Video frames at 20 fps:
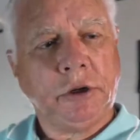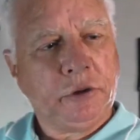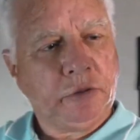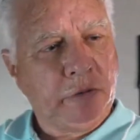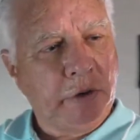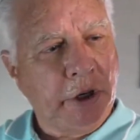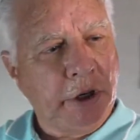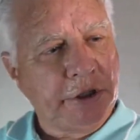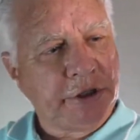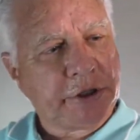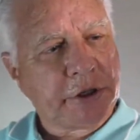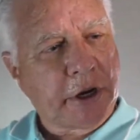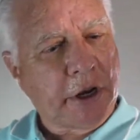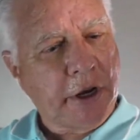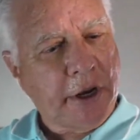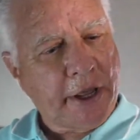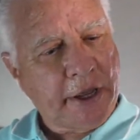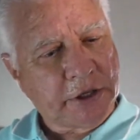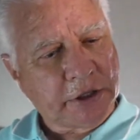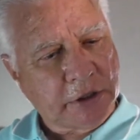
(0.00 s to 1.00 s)
really
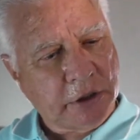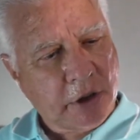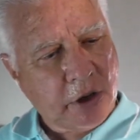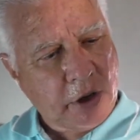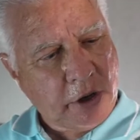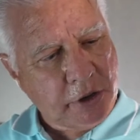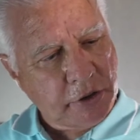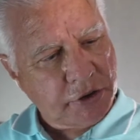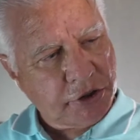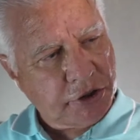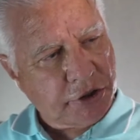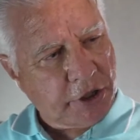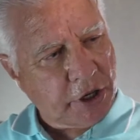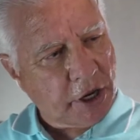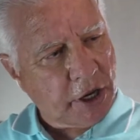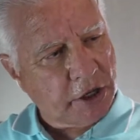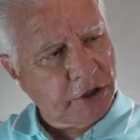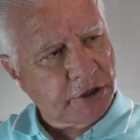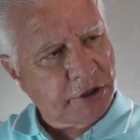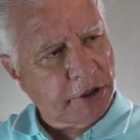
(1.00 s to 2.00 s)
collects large
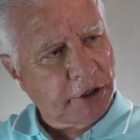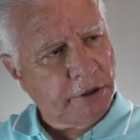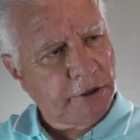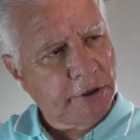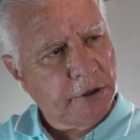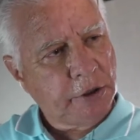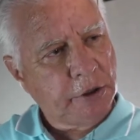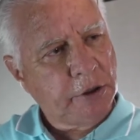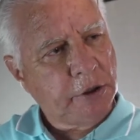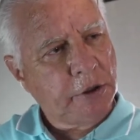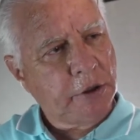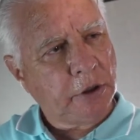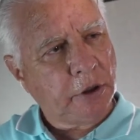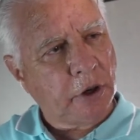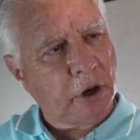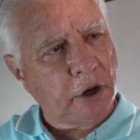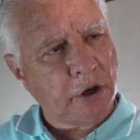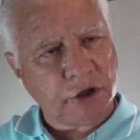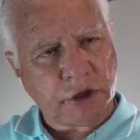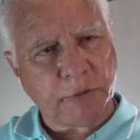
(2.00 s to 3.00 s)
dust,
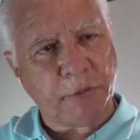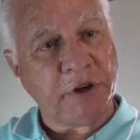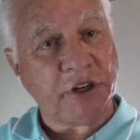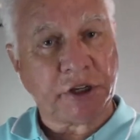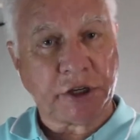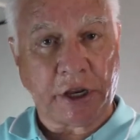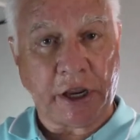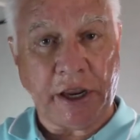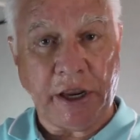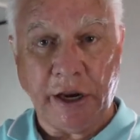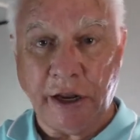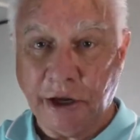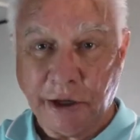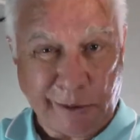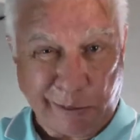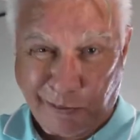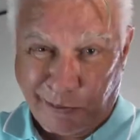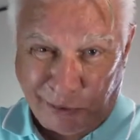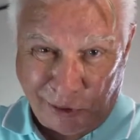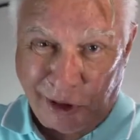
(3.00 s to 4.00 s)
large mosquitoes.
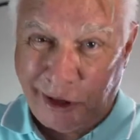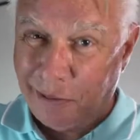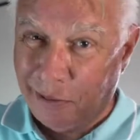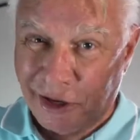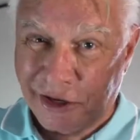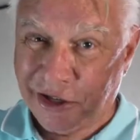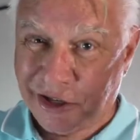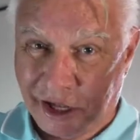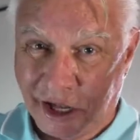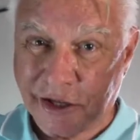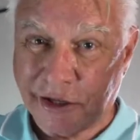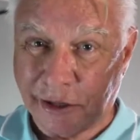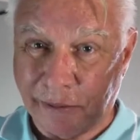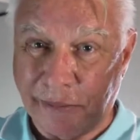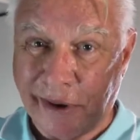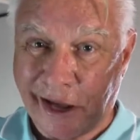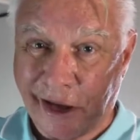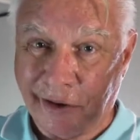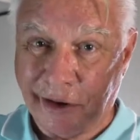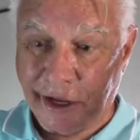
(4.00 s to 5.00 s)
Pretty much that's
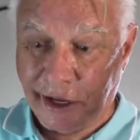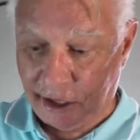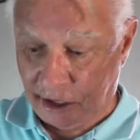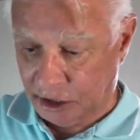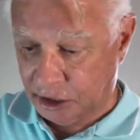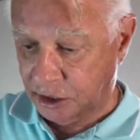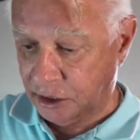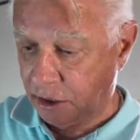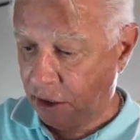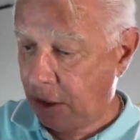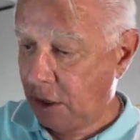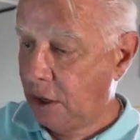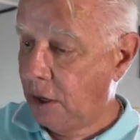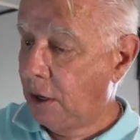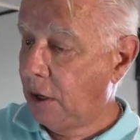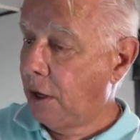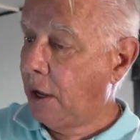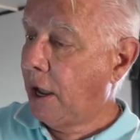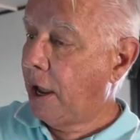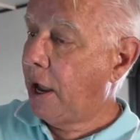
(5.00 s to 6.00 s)
about it.
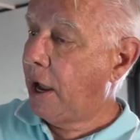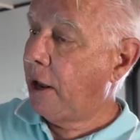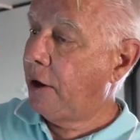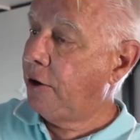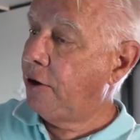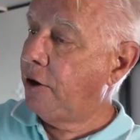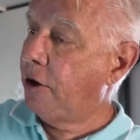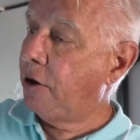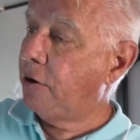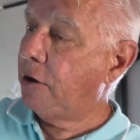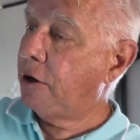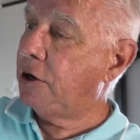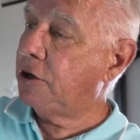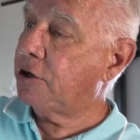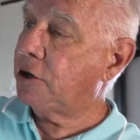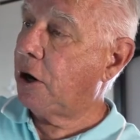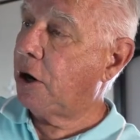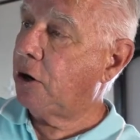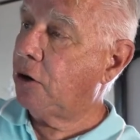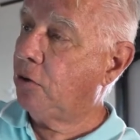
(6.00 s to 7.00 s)
And here
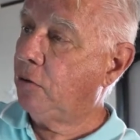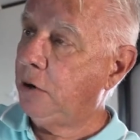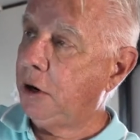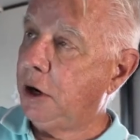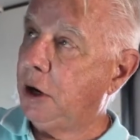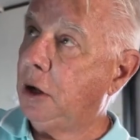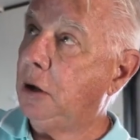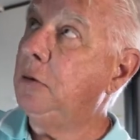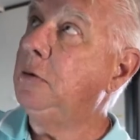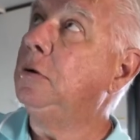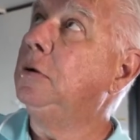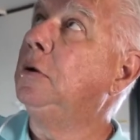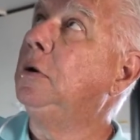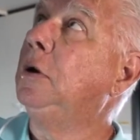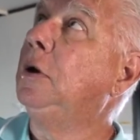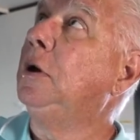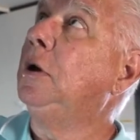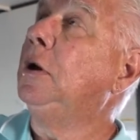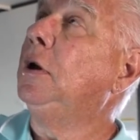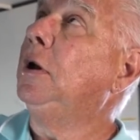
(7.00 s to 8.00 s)
is our grill.
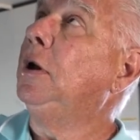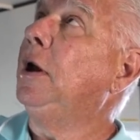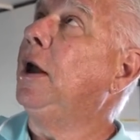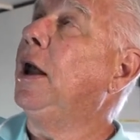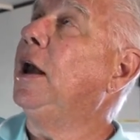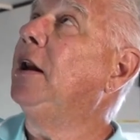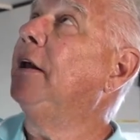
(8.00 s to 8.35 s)
And